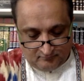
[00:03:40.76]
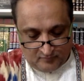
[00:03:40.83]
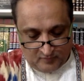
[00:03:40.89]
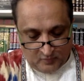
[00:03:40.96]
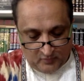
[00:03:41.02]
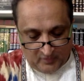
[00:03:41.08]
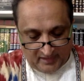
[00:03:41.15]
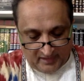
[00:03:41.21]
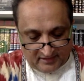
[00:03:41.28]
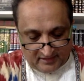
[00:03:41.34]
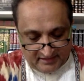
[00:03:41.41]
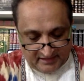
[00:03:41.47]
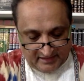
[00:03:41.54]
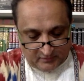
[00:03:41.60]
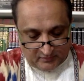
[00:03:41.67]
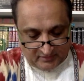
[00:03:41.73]
where
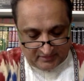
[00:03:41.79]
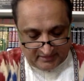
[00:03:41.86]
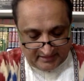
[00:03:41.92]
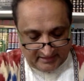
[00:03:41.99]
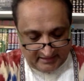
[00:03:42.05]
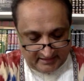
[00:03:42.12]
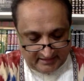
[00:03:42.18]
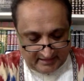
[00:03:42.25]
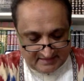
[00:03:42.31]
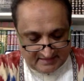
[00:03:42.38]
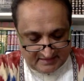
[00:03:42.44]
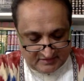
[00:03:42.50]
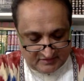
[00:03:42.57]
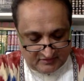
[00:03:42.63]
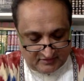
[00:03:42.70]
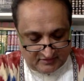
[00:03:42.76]
he really gets
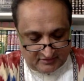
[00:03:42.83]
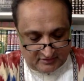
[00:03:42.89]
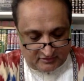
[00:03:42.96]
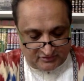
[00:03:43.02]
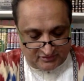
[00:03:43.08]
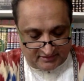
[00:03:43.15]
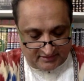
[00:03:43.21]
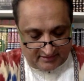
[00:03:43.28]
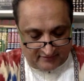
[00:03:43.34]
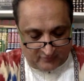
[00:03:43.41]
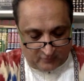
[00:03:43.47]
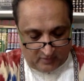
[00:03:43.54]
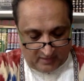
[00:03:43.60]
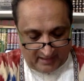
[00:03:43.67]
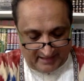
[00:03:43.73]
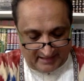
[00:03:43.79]
into the notion of
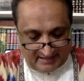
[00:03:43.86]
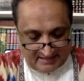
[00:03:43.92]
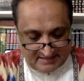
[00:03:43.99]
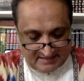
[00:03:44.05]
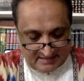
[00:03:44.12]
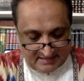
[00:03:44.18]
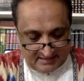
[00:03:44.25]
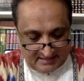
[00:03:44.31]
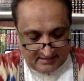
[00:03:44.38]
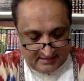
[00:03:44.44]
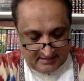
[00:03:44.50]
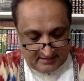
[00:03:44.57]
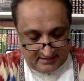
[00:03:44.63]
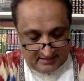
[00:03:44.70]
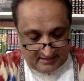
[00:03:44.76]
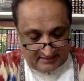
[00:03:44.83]
why it is
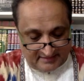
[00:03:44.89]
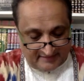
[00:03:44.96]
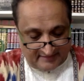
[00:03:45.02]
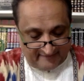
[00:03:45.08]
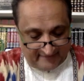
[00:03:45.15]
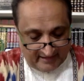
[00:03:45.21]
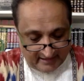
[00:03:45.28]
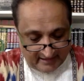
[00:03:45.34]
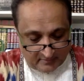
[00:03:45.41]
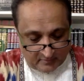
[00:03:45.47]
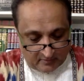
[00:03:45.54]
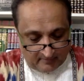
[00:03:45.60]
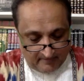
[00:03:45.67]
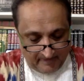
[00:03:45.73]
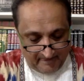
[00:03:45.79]
not definable.